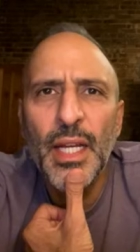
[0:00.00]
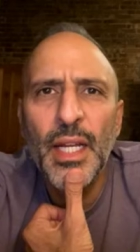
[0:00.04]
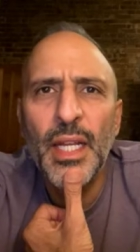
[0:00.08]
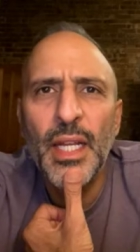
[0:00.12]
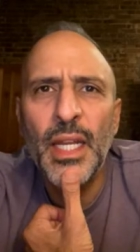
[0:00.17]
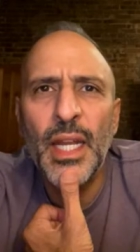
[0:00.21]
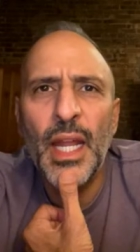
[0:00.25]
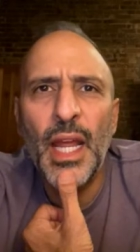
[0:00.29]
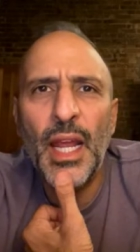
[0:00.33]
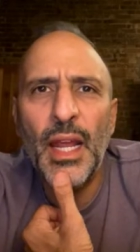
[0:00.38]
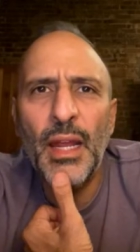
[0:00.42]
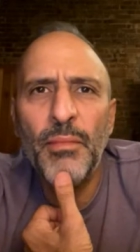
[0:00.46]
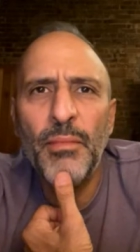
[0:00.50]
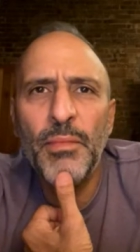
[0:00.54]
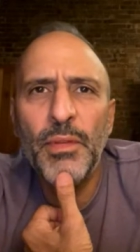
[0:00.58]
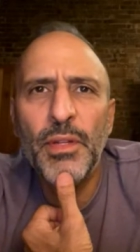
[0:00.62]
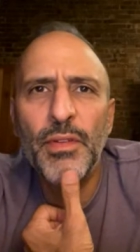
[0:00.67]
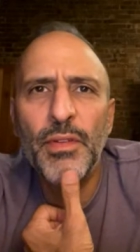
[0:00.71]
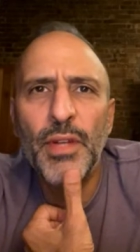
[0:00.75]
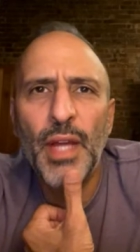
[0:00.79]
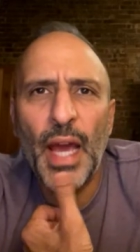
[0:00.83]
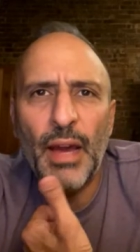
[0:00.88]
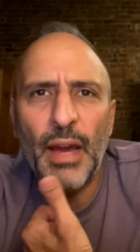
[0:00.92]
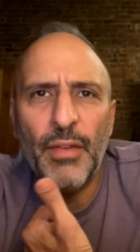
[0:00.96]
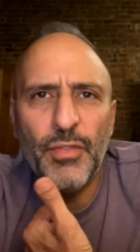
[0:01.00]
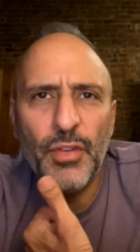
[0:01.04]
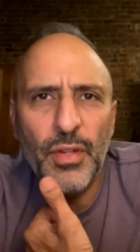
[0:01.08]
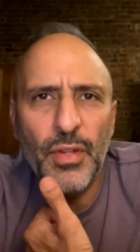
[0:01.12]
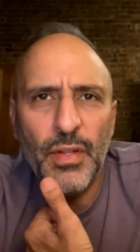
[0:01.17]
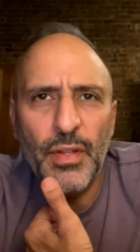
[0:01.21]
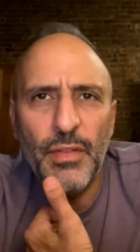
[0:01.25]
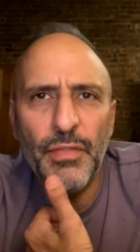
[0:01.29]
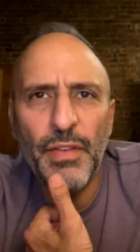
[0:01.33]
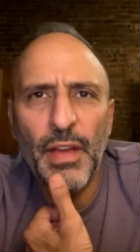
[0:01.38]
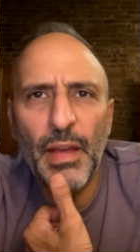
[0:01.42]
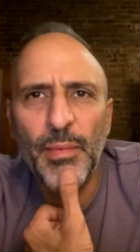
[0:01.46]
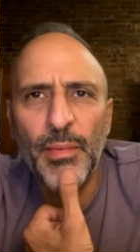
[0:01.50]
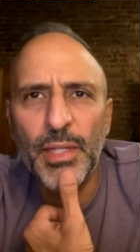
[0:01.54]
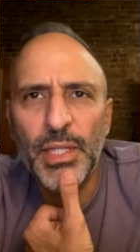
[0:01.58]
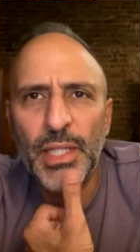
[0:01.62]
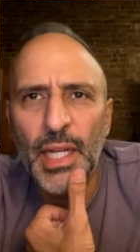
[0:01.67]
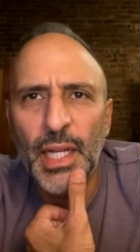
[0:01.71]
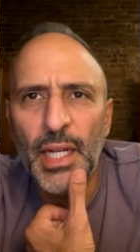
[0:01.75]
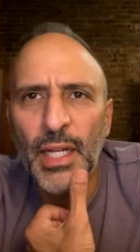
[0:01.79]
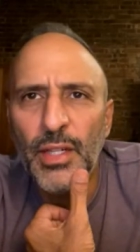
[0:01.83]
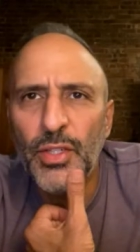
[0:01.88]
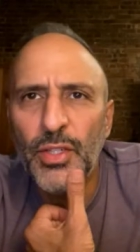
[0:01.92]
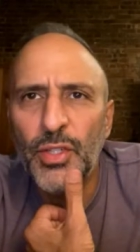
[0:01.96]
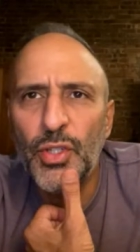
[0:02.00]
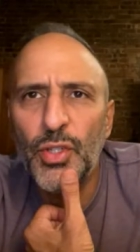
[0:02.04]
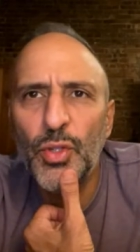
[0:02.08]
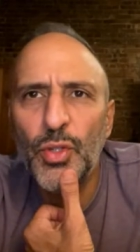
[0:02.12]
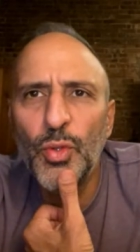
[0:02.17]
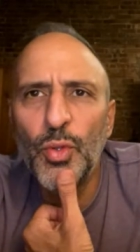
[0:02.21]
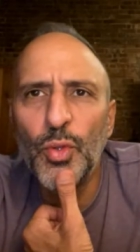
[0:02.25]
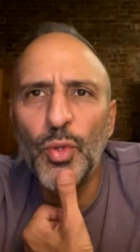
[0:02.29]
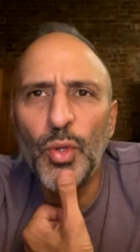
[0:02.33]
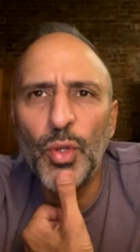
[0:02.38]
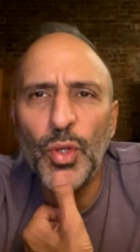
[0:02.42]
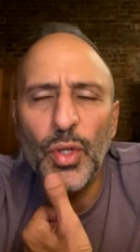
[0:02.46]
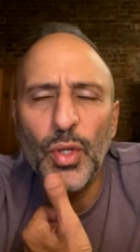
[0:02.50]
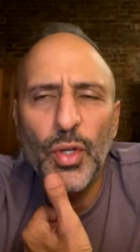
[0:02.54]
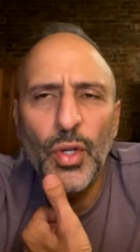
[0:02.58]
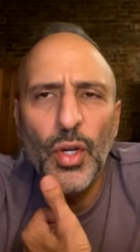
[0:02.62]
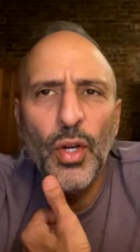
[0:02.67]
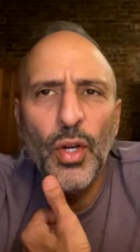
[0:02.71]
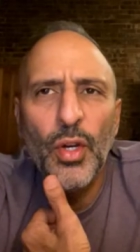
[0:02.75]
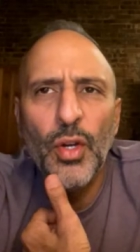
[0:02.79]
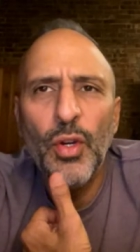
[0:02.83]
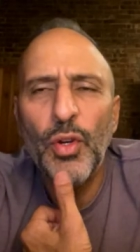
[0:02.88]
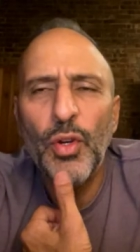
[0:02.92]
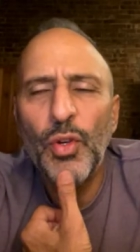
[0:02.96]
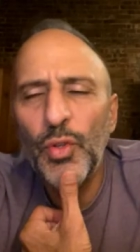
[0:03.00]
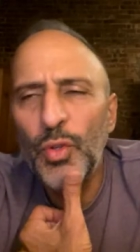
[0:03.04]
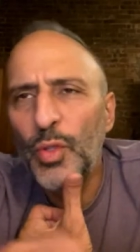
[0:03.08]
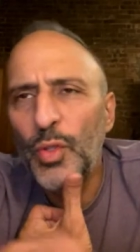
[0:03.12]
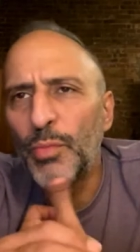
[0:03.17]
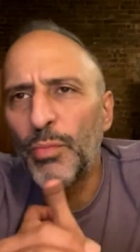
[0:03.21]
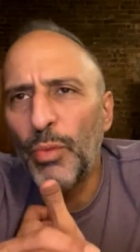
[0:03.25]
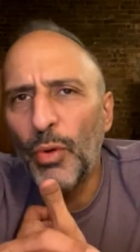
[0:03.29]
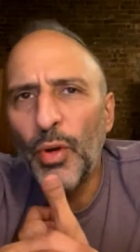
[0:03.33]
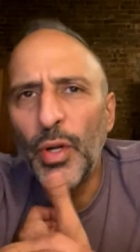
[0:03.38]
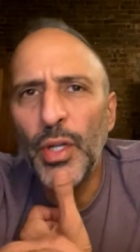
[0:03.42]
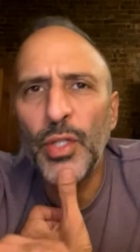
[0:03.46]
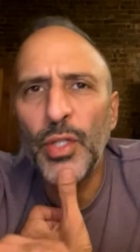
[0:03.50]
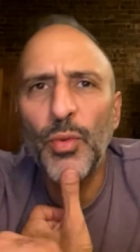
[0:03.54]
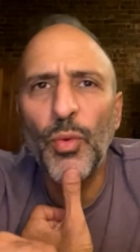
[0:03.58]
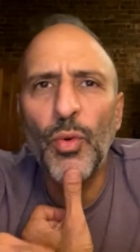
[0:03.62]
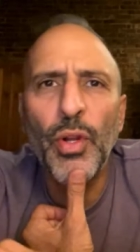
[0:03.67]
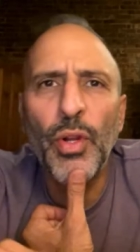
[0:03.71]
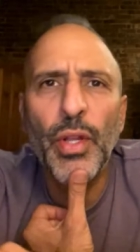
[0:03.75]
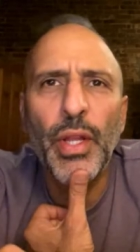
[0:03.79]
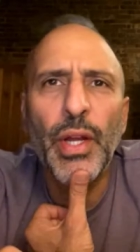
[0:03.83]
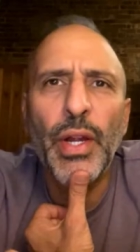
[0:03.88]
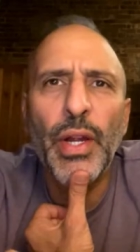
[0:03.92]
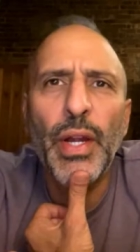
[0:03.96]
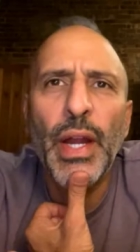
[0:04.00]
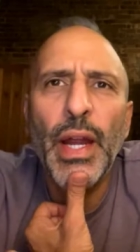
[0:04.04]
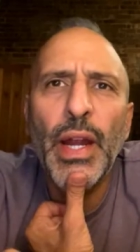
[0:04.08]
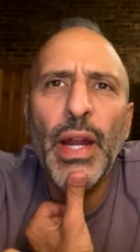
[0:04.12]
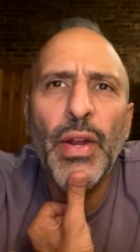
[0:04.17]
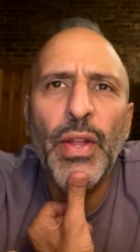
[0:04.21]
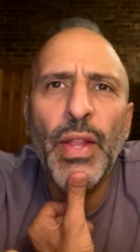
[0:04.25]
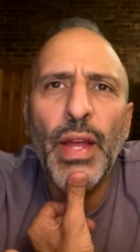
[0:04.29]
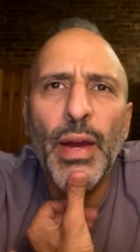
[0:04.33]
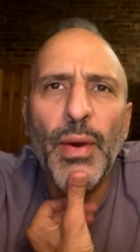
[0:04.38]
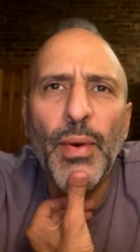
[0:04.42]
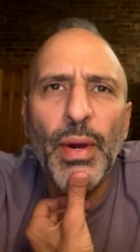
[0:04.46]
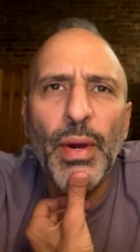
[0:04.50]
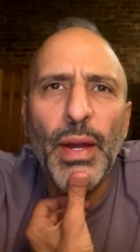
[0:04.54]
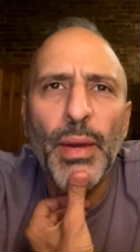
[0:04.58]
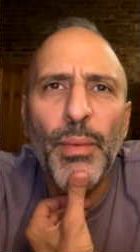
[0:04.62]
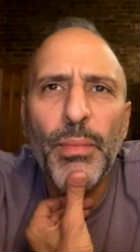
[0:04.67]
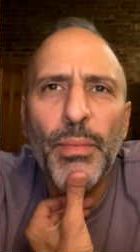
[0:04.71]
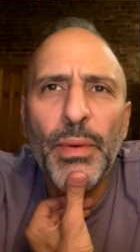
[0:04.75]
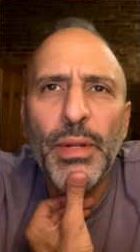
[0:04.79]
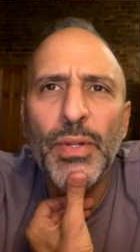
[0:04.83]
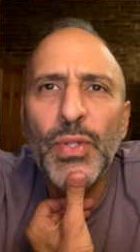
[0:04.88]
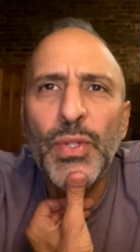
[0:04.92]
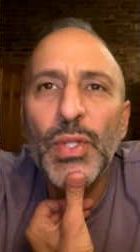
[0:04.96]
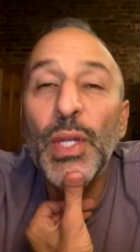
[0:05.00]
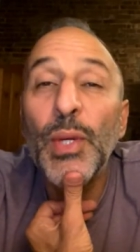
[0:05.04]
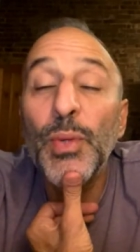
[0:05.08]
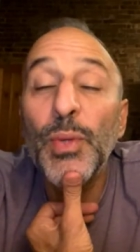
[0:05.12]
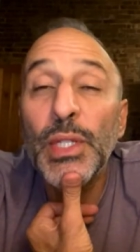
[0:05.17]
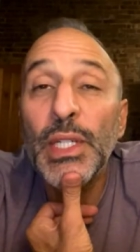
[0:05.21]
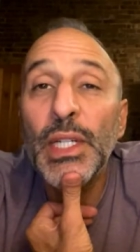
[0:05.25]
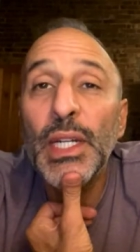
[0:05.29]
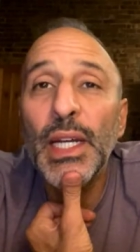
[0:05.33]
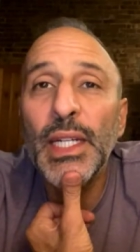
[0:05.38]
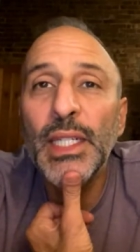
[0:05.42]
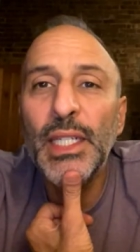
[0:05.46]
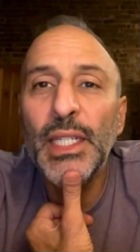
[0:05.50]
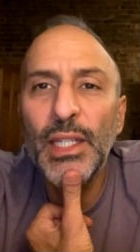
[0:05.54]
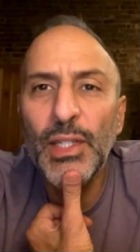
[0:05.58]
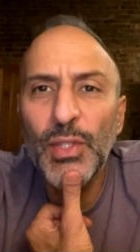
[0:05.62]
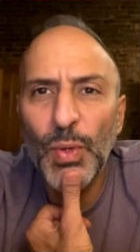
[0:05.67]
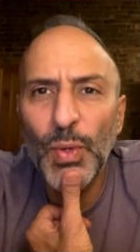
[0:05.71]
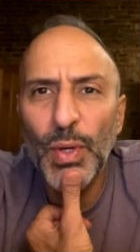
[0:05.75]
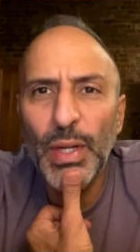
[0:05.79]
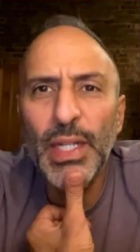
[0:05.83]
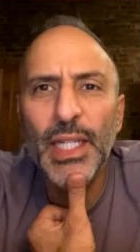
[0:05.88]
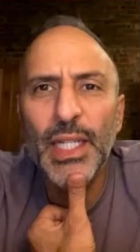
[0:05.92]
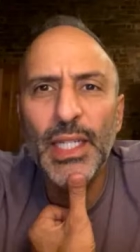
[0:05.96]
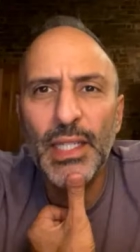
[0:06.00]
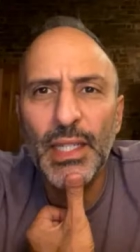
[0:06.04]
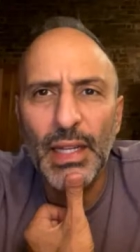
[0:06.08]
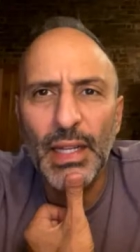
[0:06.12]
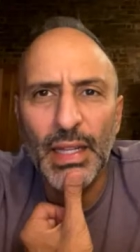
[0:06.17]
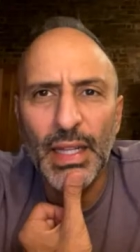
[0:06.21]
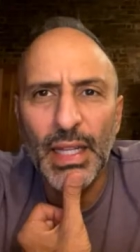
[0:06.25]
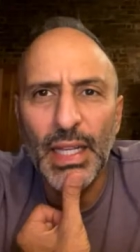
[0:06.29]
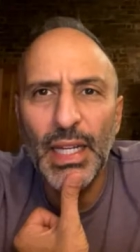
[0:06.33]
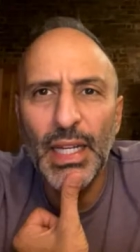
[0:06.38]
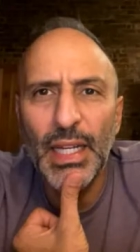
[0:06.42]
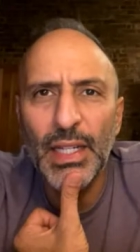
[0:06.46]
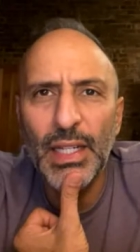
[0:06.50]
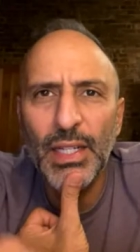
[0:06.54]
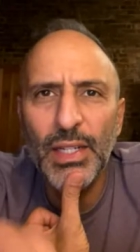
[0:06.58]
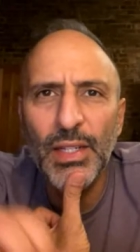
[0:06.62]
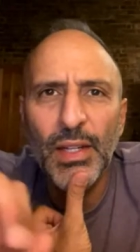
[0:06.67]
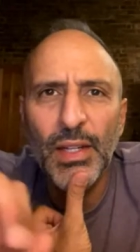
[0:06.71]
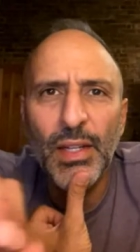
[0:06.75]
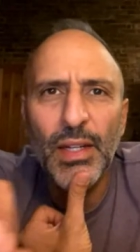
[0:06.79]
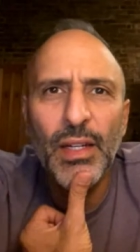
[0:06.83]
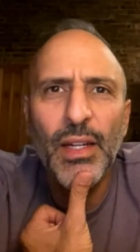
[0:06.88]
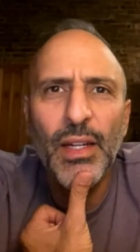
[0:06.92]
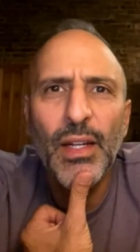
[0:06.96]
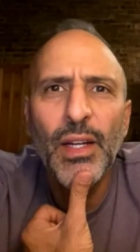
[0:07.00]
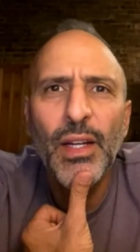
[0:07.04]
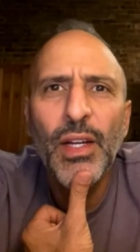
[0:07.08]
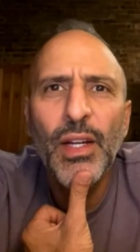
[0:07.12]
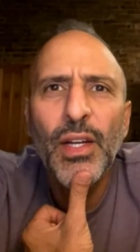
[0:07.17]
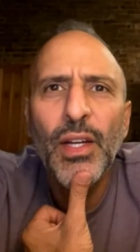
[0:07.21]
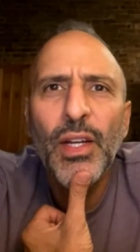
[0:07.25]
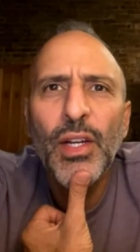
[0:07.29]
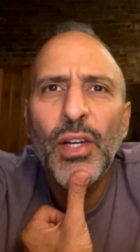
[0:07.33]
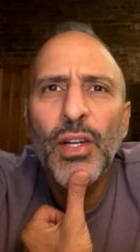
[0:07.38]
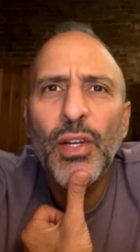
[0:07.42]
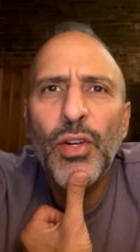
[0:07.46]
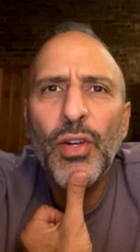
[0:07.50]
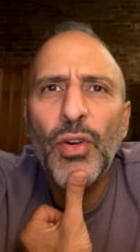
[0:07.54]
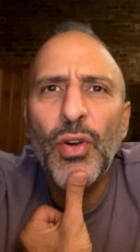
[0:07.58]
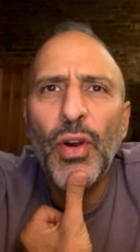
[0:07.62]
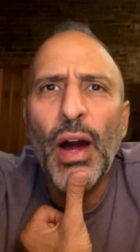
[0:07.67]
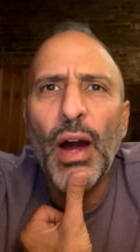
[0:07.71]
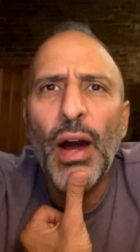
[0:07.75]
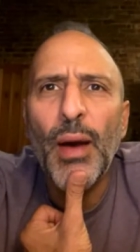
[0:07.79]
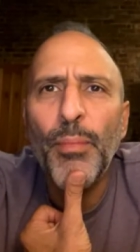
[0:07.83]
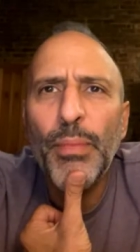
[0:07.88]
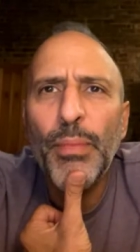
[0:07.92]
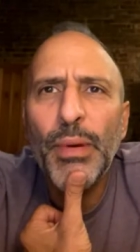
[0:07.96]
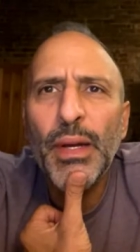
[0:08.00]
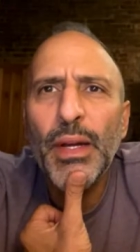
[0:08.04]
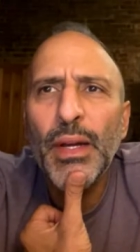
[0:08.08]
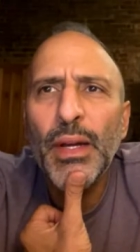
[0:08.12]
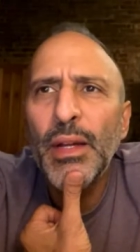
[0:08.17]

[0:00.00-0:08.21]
named after the famous English school whose boys wore their hair that way. It was a 1920s thing, the Eton crop.